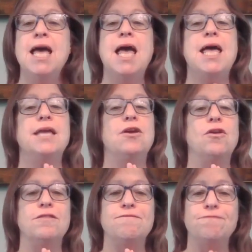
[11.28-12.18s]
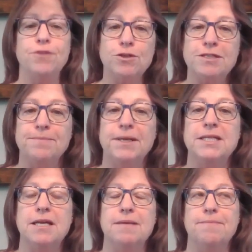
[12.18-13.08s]
And on the first
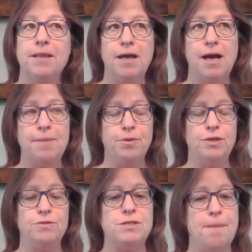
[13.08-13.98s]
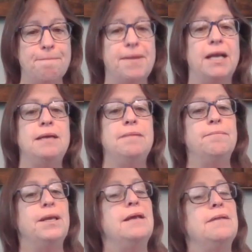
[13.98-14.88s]
Monday of the month, I produce a Money
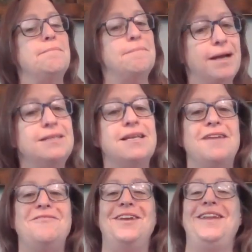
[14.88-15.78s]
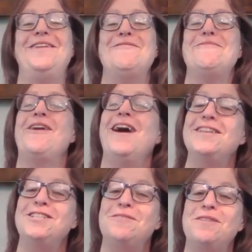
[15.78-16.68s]
Minute Monday video where I
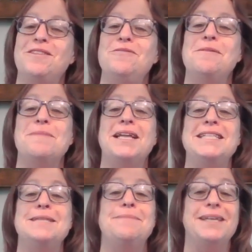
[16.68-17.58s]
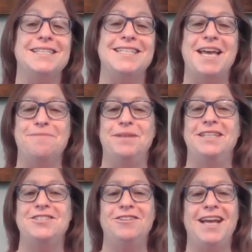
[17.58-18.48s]
share with you a money tip in 10
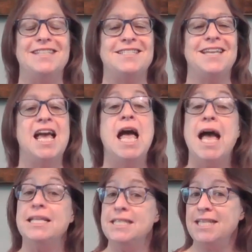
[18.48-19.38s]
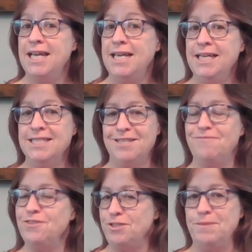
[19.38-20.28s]
minutes or less. And today is the
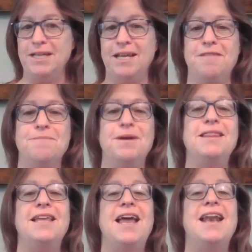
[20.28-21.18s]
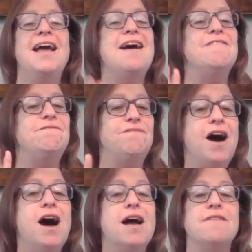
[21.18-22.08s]
first Monday of the month, and I have
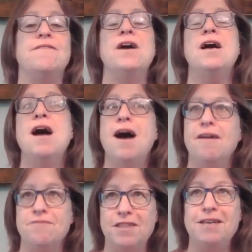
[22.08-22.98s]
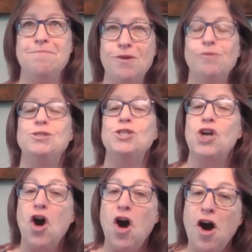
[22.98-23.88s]
5 of the most
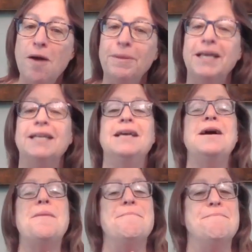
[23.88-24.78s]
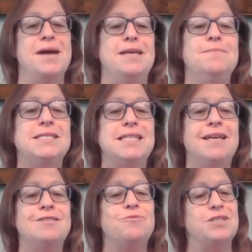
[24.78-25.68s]
common money
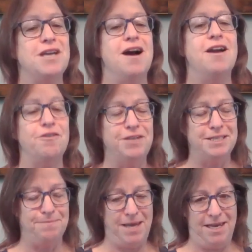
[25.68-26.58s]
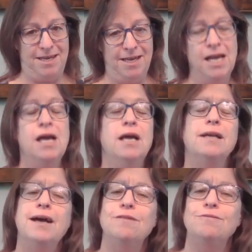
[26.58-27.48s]
mistakes retirees make.
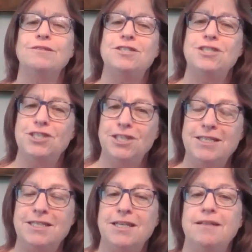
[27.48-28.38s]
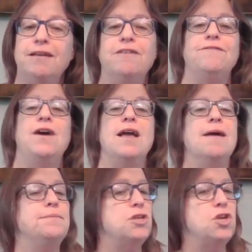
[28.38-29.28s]
Now, just to clarify,
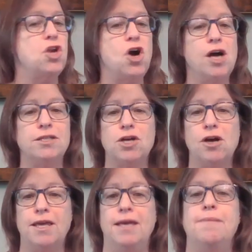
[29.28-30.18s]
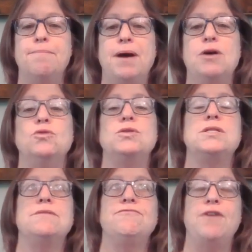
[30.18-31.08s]
I'm not talking about
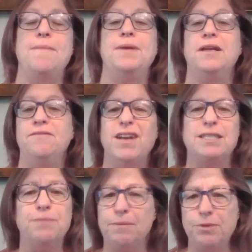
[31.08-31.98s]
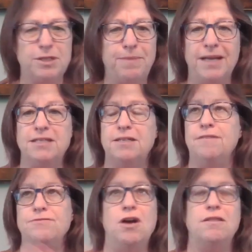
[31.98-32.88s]
from an investment
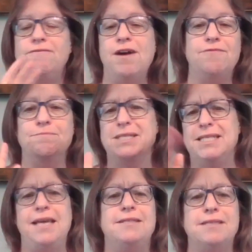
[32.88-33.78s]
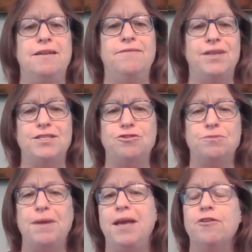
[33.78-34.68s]
perspective, not the 5 mistakes that investors
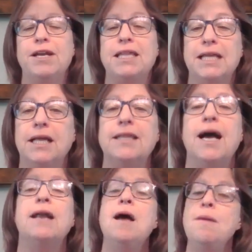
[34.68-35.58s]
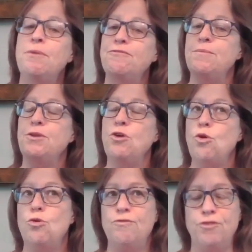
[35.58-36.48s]
make or anything like that, but from an
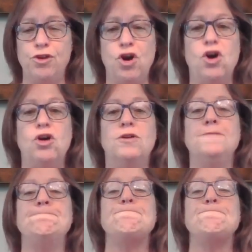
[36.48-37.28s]
overall